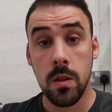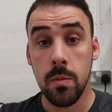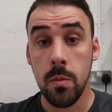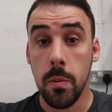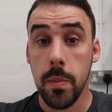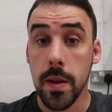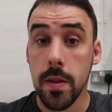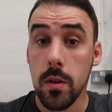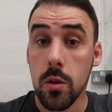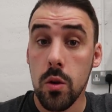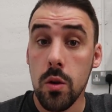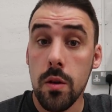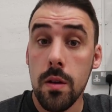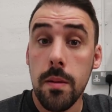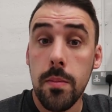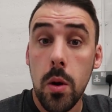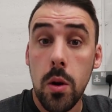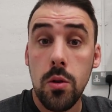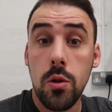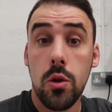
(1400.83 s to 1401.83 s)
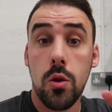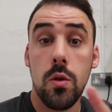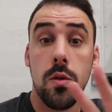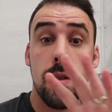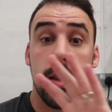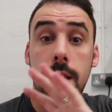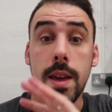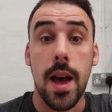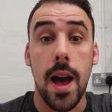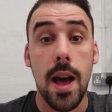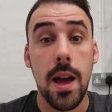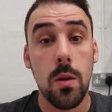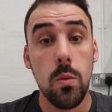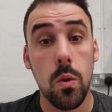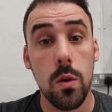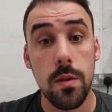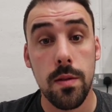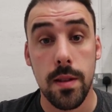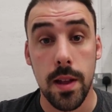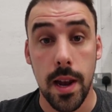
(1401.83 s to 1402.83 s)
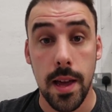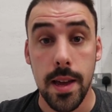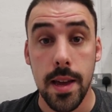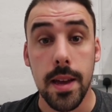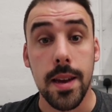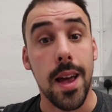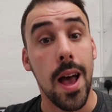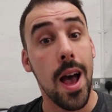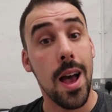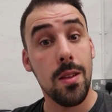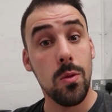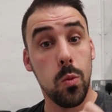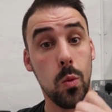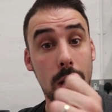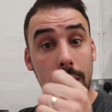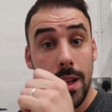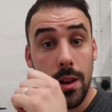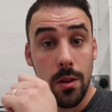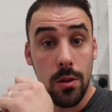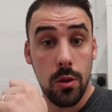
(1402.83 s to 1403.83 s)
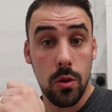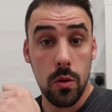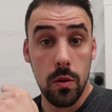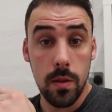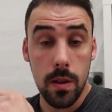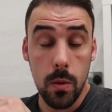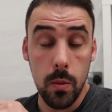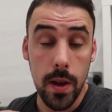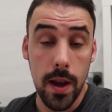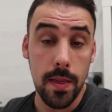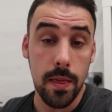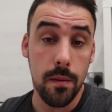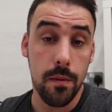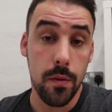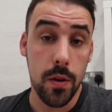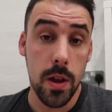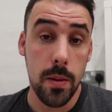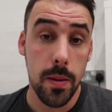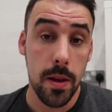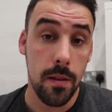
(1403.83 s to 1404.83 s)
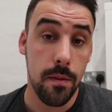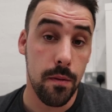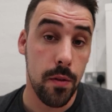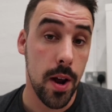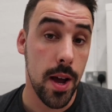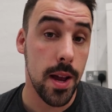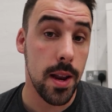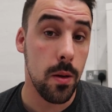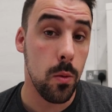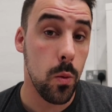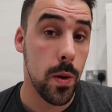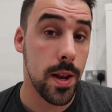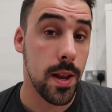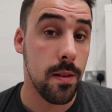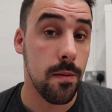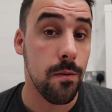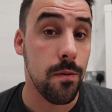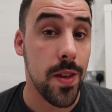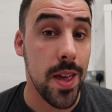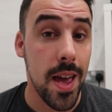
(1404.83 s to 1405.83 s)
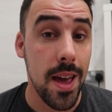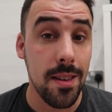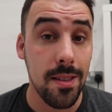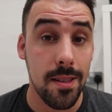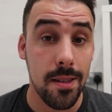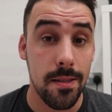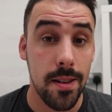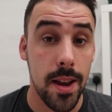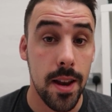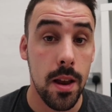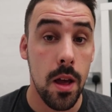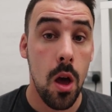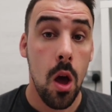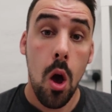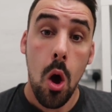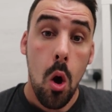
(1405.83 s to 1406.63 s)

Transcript: Customer picked the Cougar up on Tuesday and was delighted. As well on Tuesday we had the Freebie Friday winning Fiesta in.